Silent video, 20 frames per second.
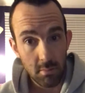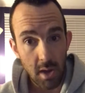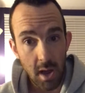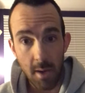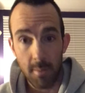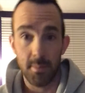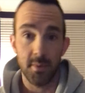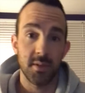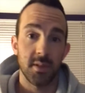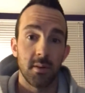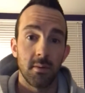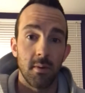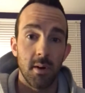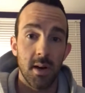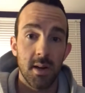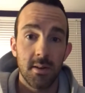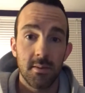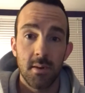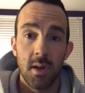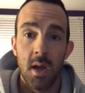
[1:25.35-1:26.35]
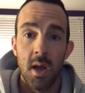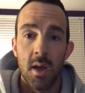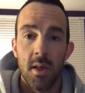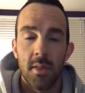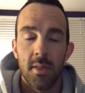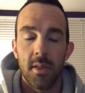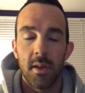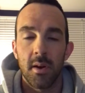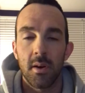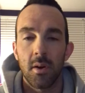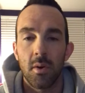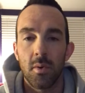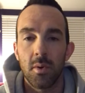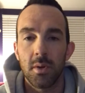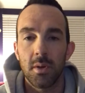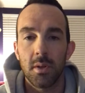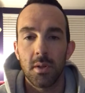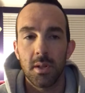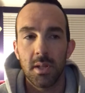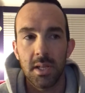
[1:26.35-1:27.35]
opposite, right? They're
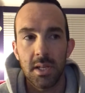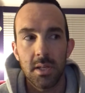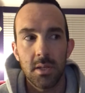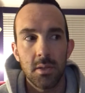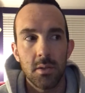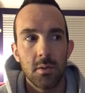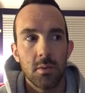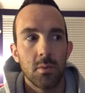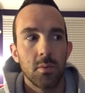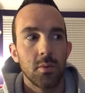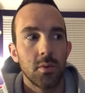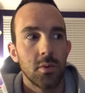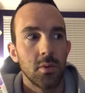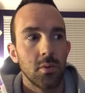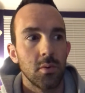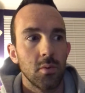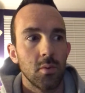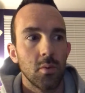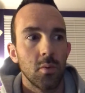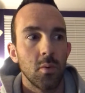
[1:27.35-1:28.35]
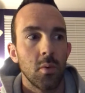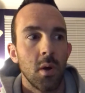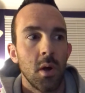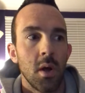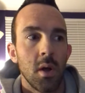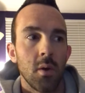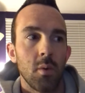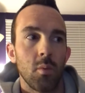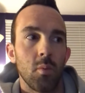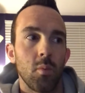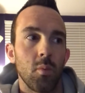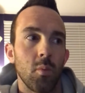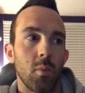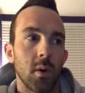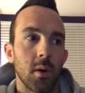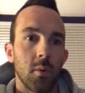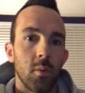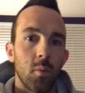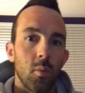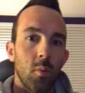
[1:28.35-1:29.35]
going to lead you to
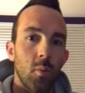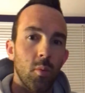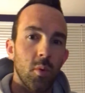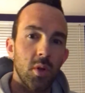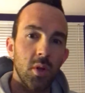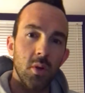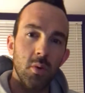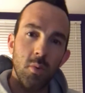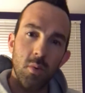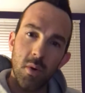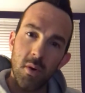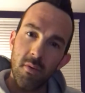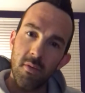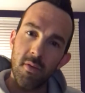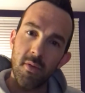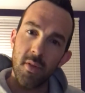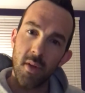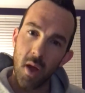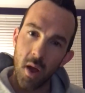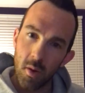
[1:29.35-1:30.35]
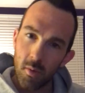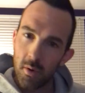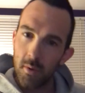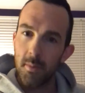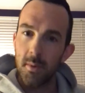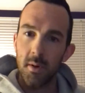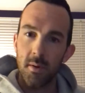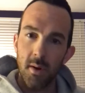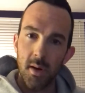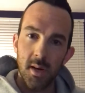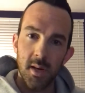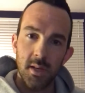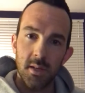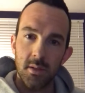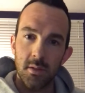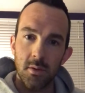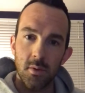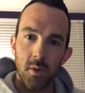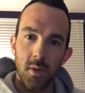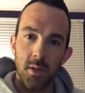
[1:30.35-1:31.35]
what you would have thought would have been the right
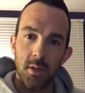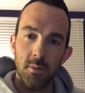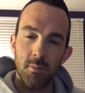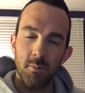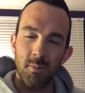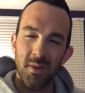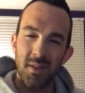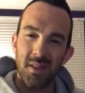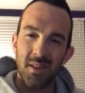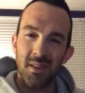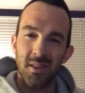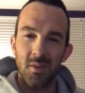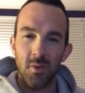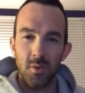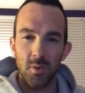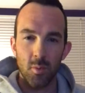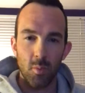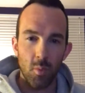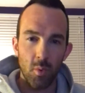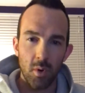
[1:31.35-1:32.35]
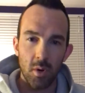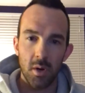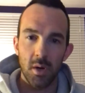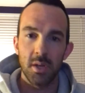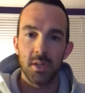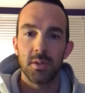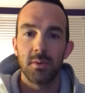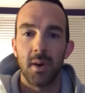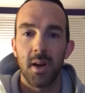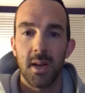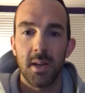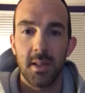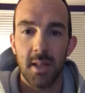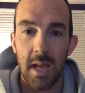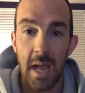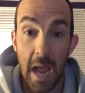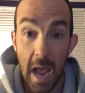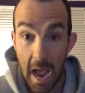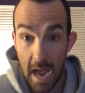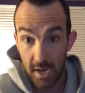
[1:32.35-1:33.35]
answer choice, but those words, right,
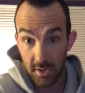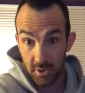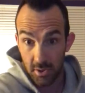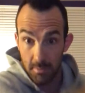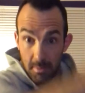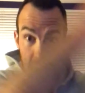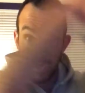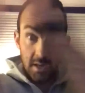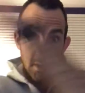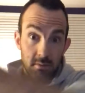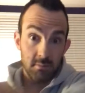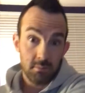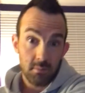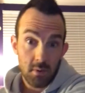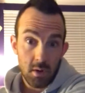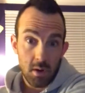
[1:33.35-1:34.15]
they actually make it